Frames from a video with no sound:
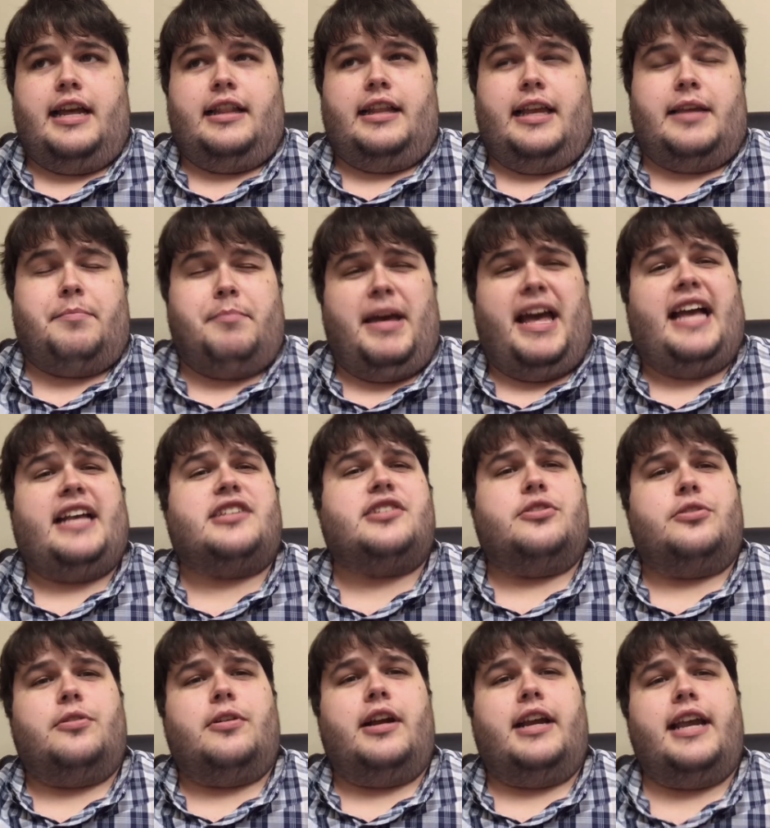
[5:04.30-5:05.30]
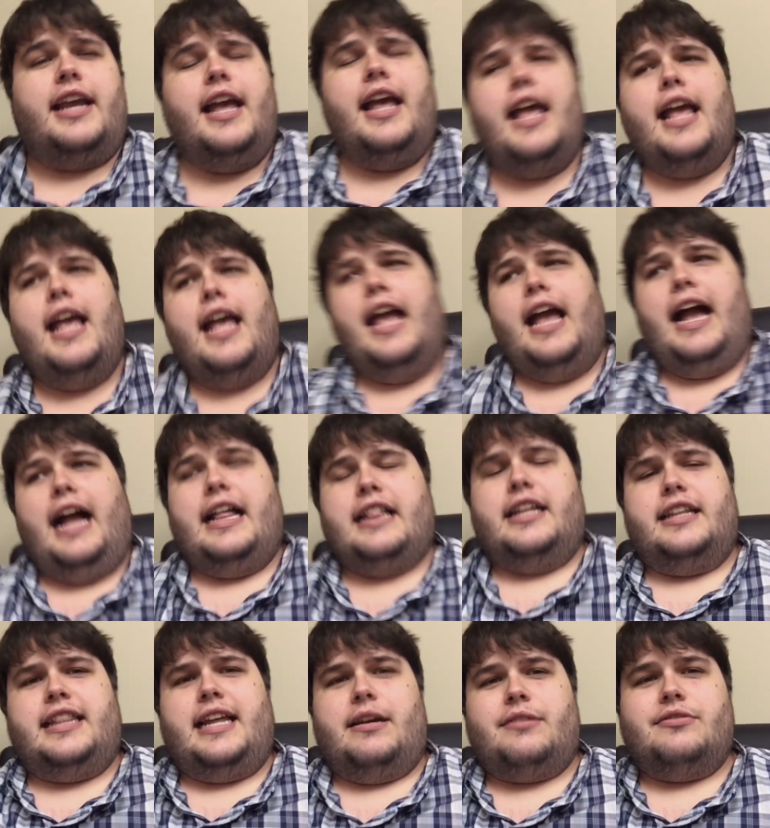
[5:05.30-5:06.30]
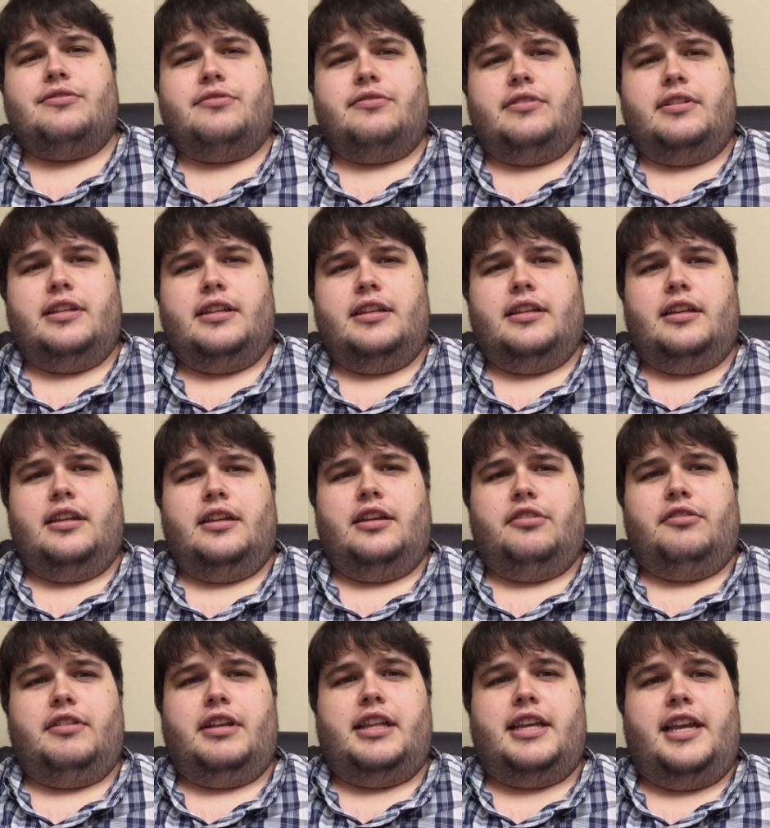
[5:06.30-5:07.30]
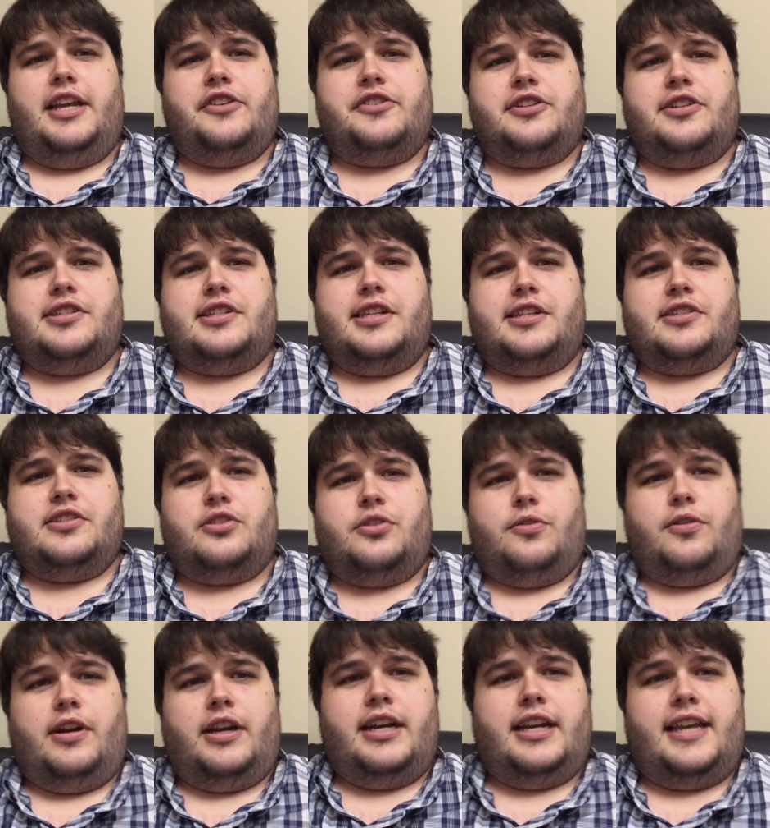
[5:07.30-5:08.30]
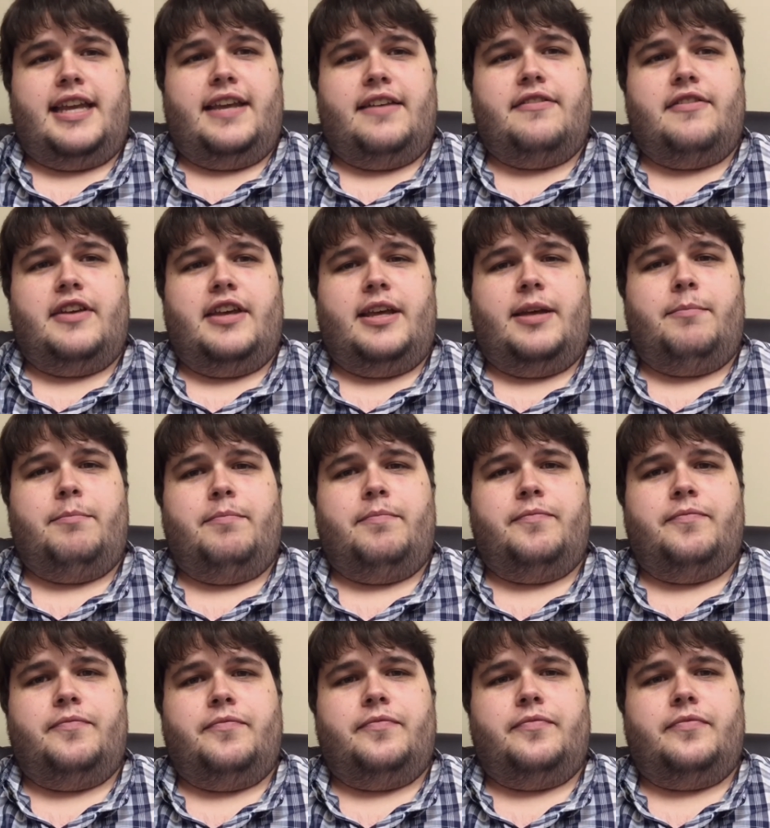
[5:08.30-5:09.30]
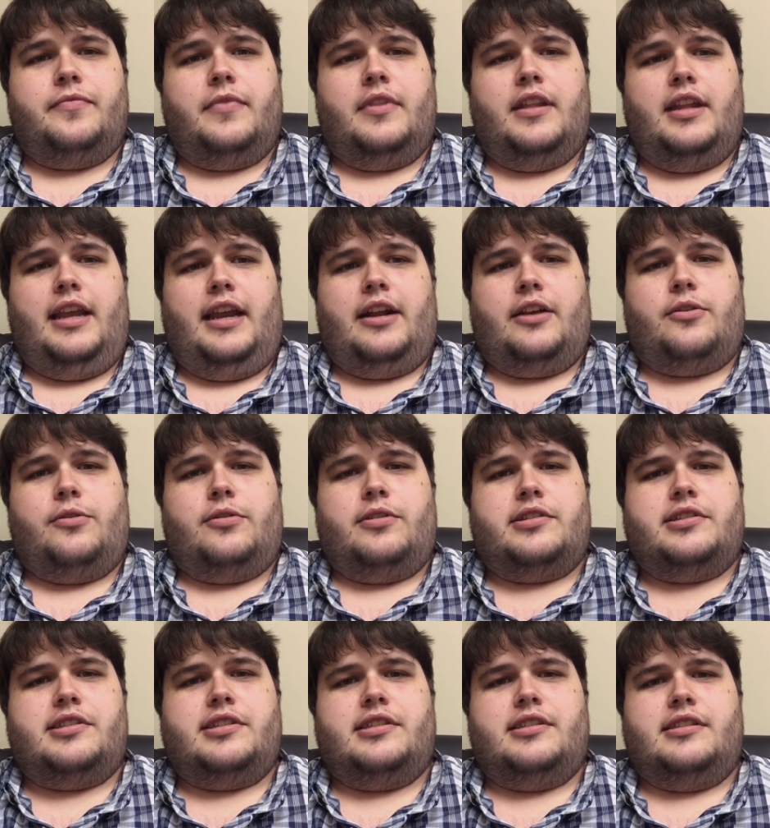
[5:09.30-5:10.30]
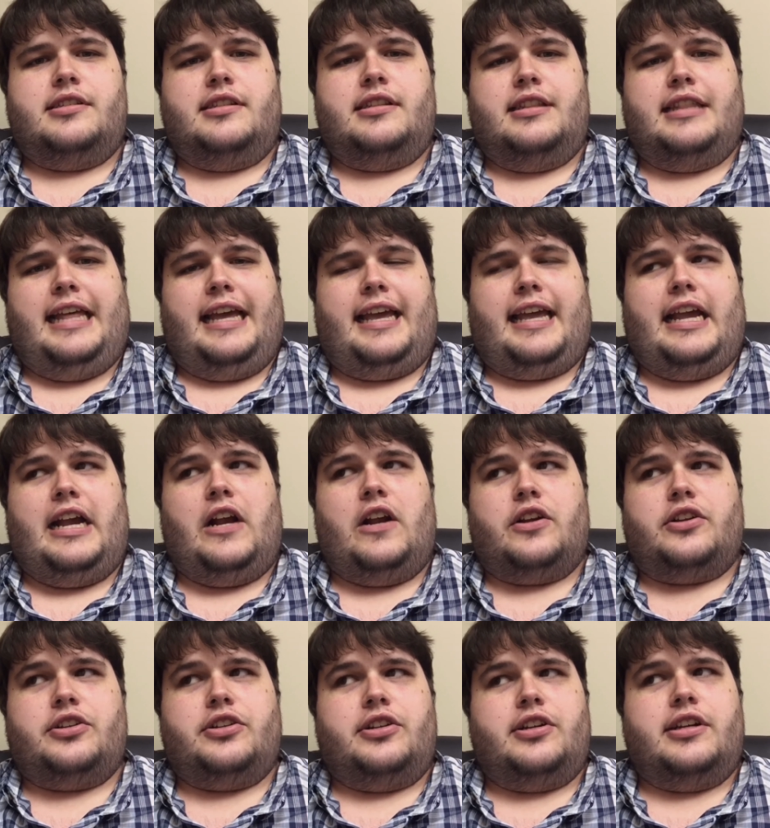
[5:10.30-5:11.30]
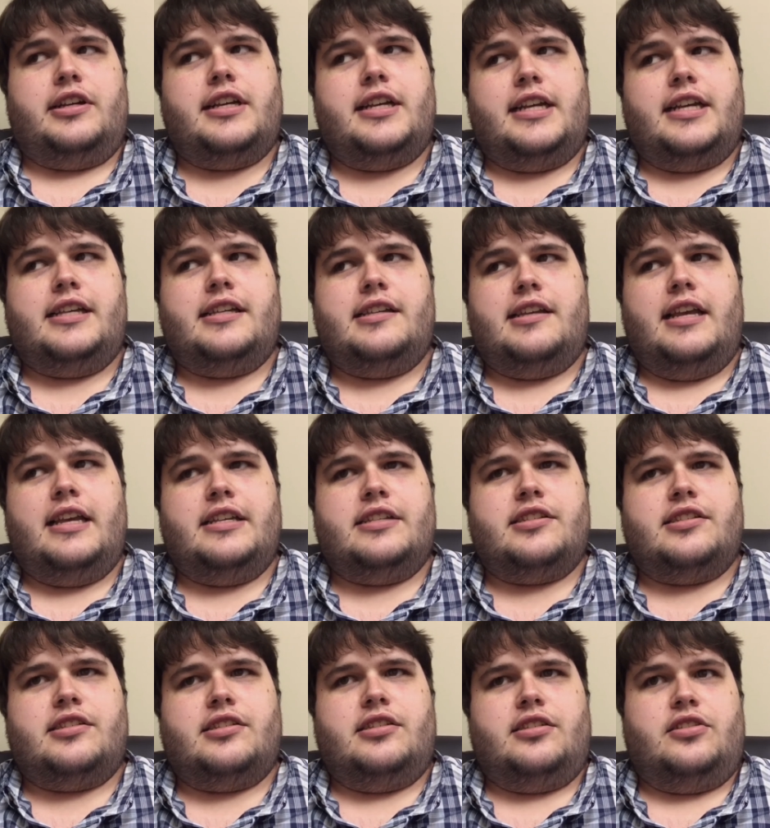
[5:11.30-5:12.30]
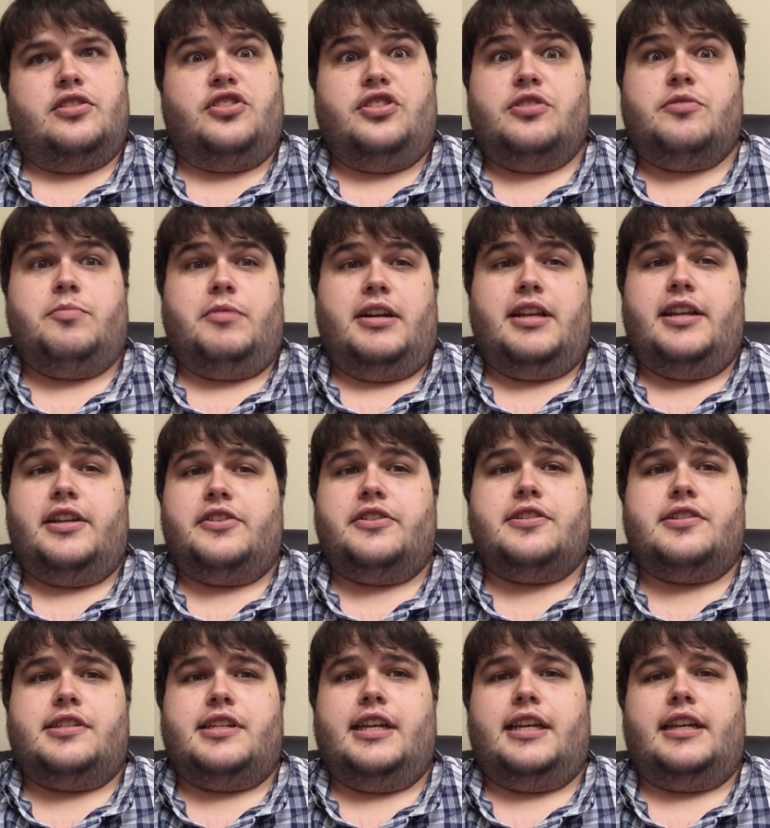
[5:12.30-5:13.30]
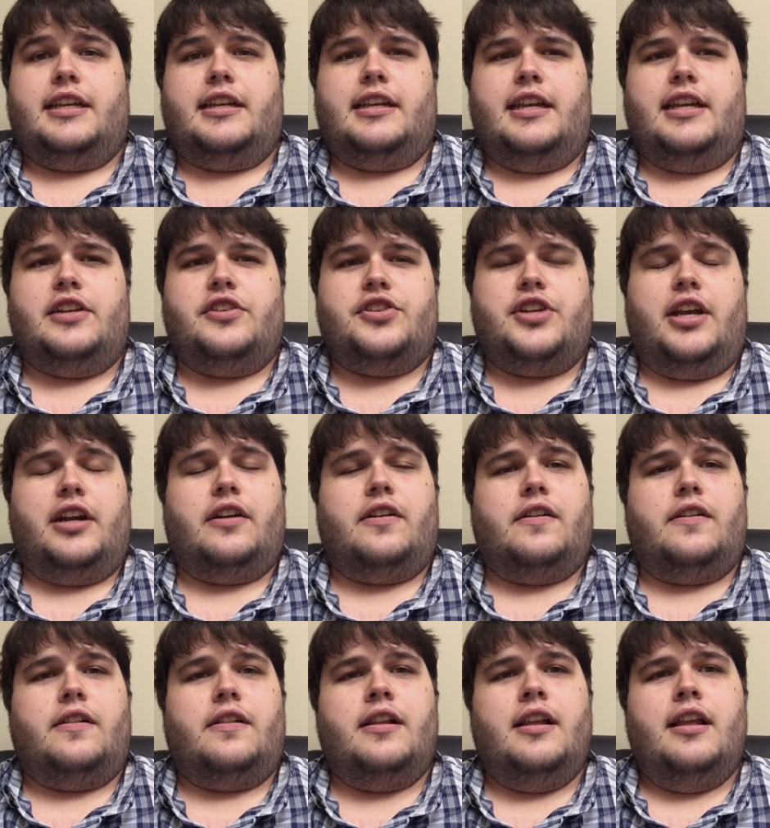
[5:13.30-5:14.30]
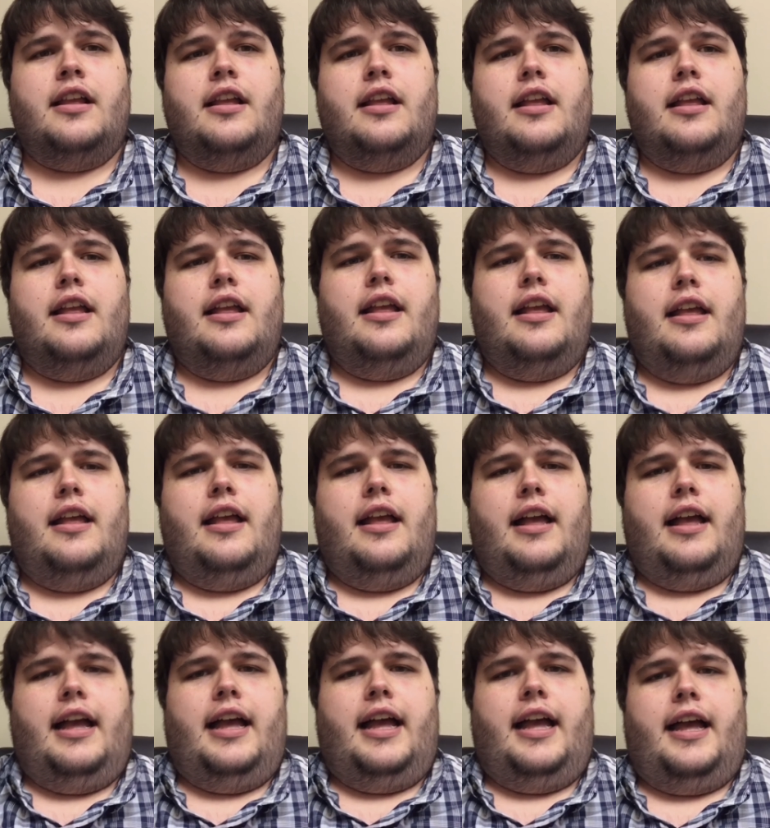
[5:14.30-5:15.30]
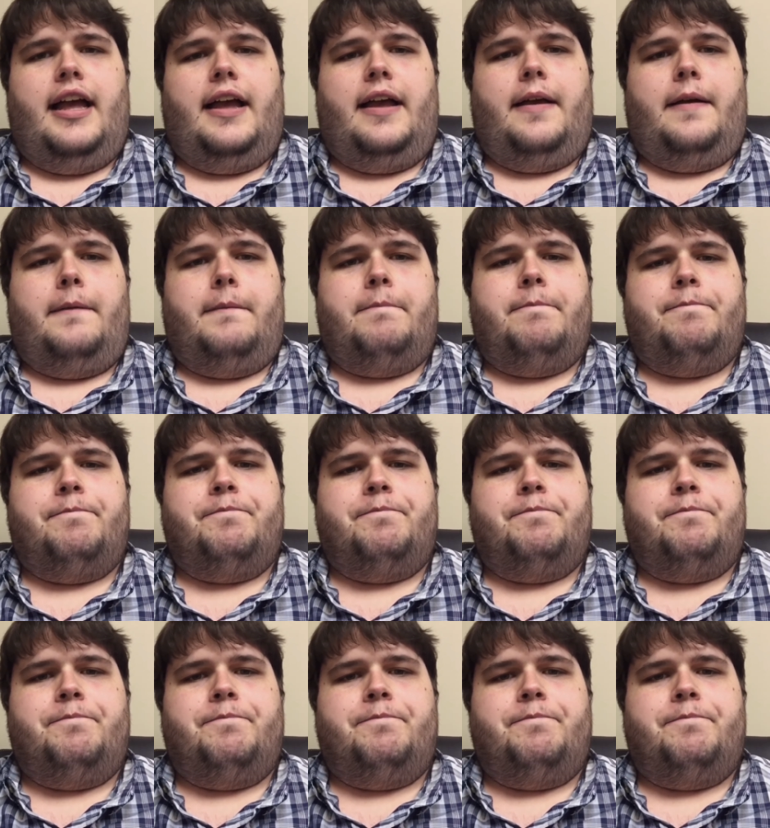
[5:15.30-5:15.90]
like backstory, I thought that was a really interesting story to give him. And of course, that character is just pretty interesting in general. Uh,